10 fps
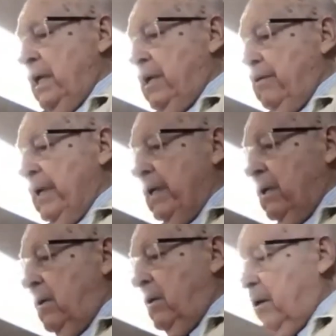giving it
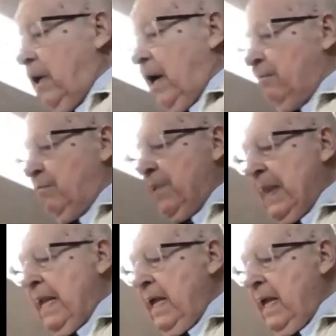all up.
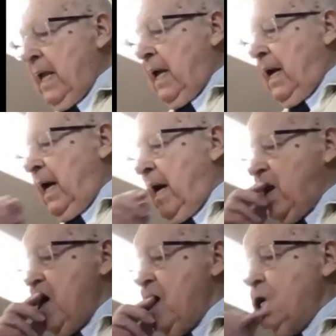
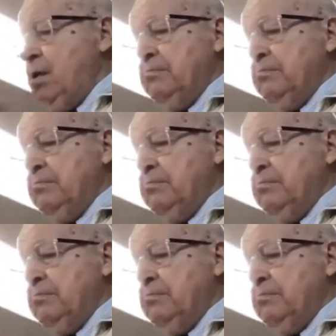And uh,